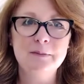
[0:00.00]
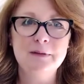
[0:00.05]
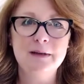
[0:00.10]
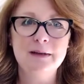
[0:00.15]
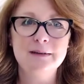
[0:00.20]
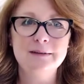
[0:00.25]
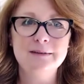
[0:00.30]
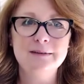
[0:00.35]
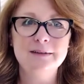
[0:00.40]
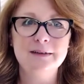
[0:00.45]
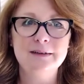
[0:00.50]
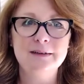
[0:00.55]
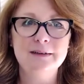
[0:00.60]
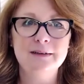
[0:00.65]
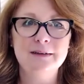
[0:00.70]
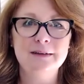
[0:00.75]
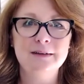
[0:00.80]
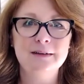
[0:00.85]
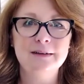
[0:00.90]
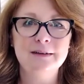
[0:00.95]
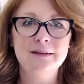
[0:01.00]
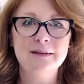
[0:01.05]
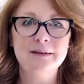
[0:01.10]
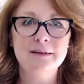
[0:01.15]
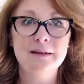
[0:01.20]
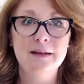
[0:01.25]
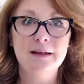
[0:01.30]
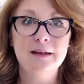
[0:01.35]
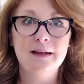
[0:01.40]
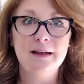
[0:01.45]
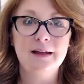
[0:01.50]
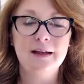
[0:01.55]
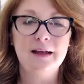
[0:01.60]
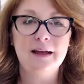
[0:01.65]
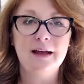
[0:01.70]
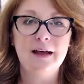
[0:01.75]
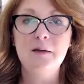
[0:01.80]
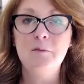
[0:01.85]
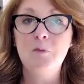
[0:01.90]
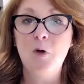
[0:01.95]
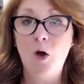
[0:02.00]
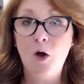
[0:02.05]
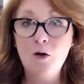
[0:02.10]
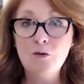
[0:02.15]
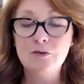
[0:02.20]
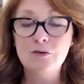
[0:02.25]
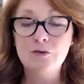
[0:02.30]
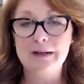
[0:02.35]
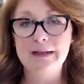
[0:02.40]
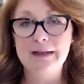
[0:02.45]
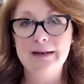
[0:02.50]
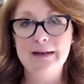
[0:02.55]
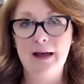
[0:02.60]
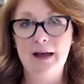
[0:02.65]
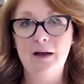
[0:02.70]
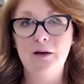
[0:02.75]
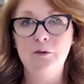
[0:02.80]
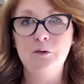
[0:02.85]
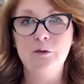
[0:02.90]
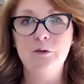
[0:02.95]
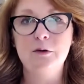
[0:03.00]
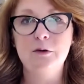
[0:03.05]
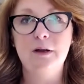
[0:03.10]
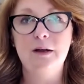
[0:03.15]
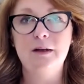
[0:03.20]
that I am offering now